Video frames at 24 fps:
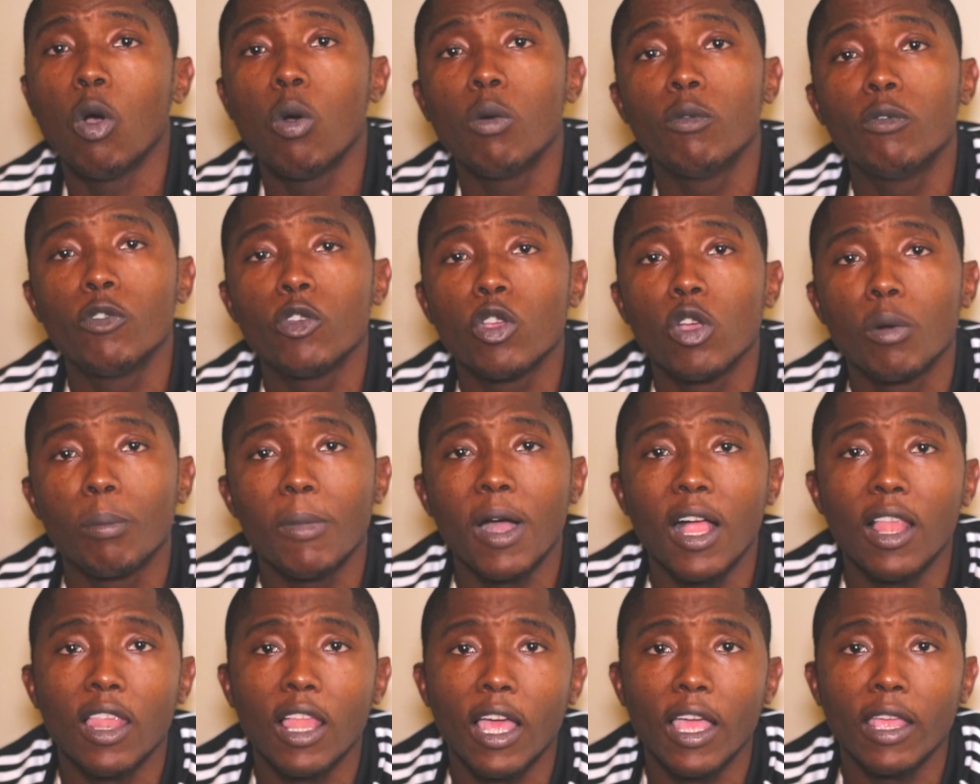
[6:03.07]
overview of
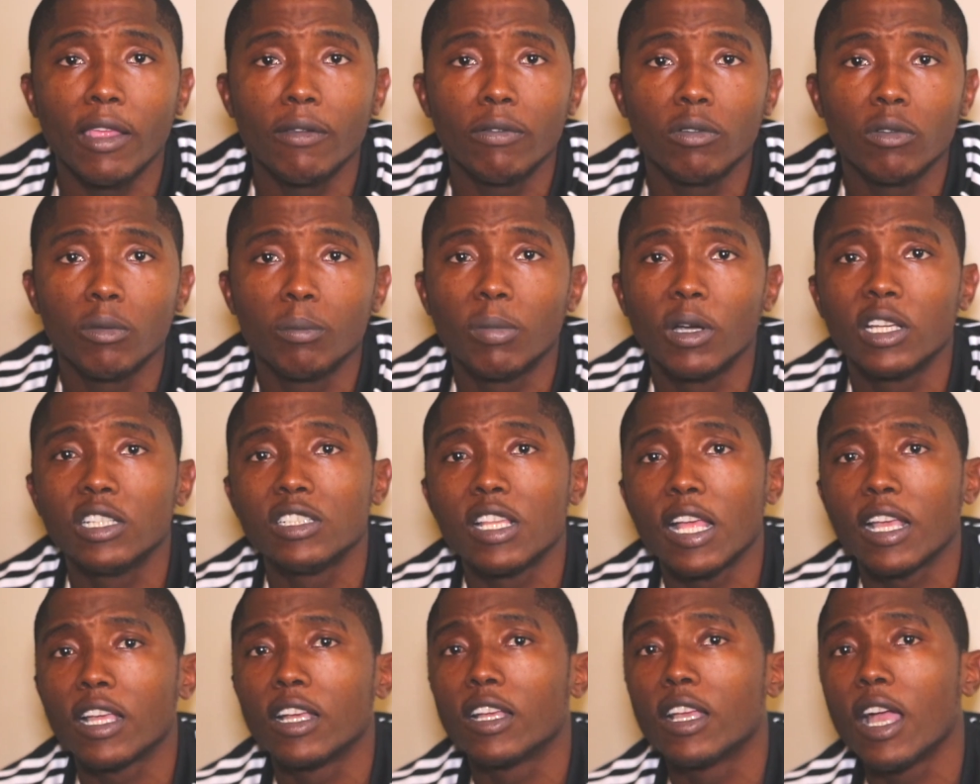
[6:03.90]
my life, but it's
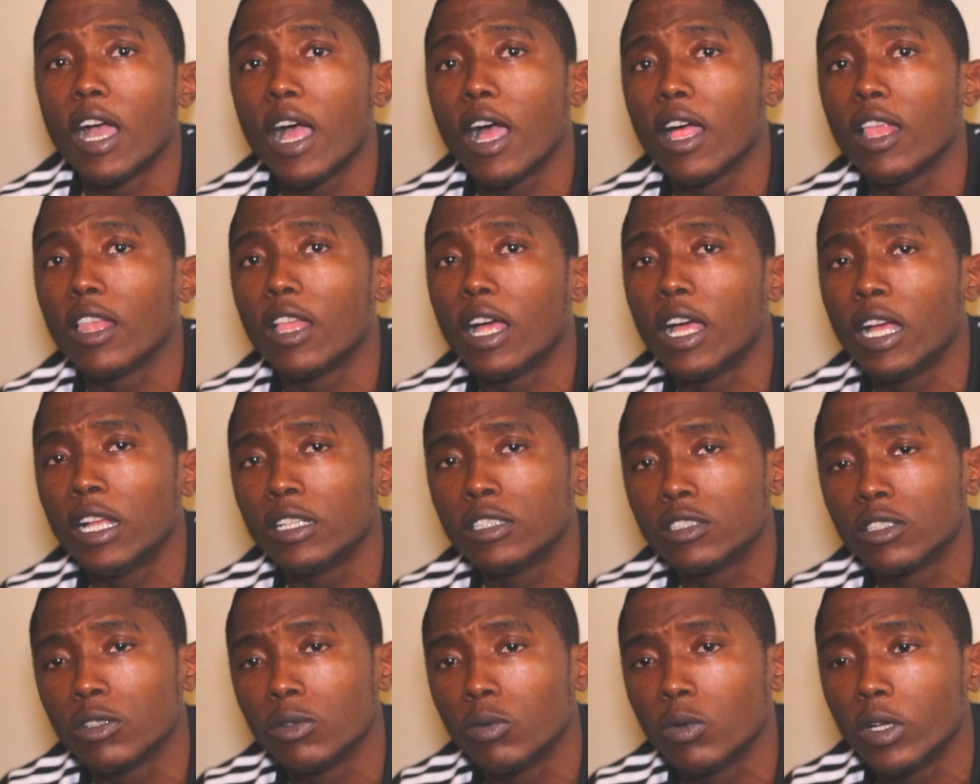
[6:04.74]
like a guideline
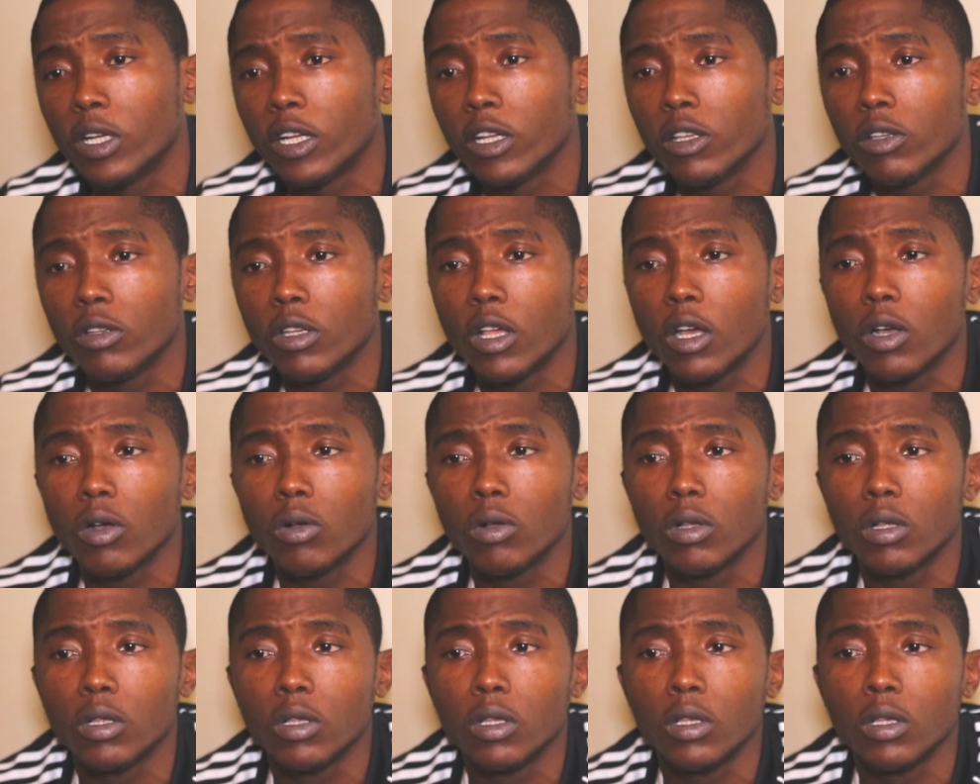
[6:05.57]
to where, you know,